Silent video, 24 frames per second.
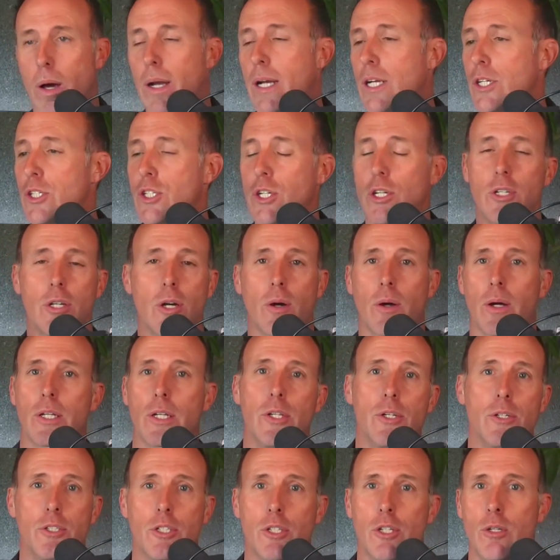One is you can go on
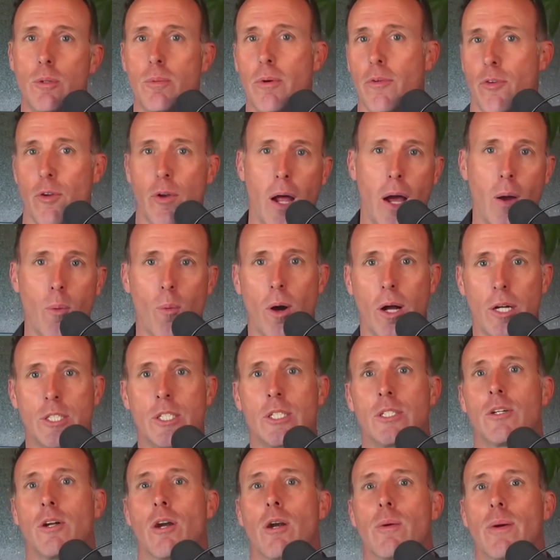YouTube. If you're not
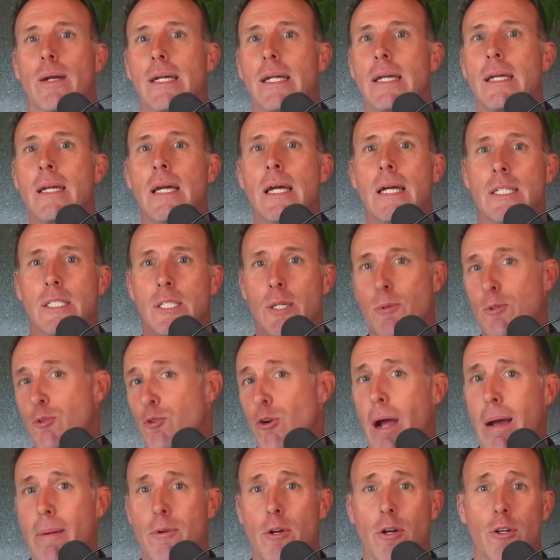watching that already,
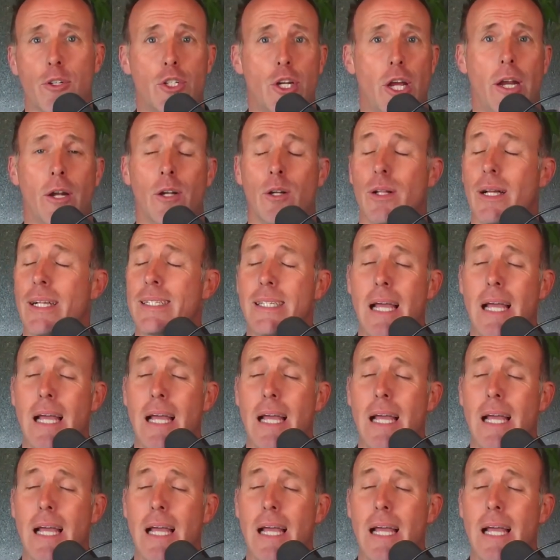subscribe to our channel.